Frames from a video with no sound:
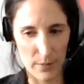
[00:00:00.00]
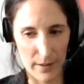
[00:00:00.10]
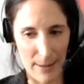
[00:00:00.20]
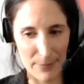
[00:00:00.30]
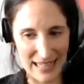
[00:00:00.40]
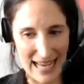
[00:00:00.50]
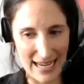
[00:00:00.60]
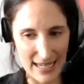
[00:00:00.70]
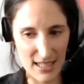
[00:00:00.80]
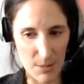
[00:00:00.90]

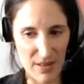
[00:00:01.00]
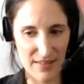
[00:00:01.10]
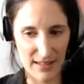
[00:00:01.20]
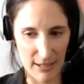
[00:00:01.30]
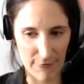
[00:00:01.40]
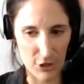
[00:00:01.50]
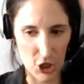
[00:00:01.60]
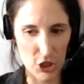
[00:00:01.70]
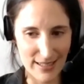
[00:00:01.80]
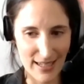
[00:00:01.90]
apply something that they've
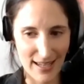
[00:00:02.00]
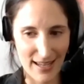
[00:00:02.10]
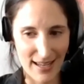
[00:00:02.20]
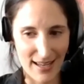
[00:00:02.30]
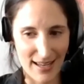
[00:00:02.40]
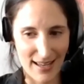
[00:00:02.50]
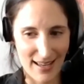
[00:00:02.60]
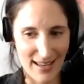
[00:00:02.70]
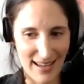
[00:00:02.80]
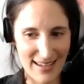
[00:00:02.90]
learned
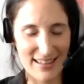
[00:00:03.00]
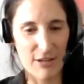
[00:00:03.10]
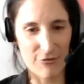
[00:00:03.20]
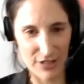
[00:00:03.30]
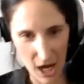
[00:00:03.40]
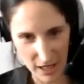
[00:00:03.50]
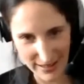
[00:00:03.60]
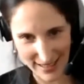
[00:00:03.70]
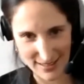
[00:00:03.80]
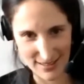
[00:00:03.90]
in a different
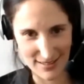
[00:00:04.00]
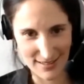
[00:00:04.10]
context.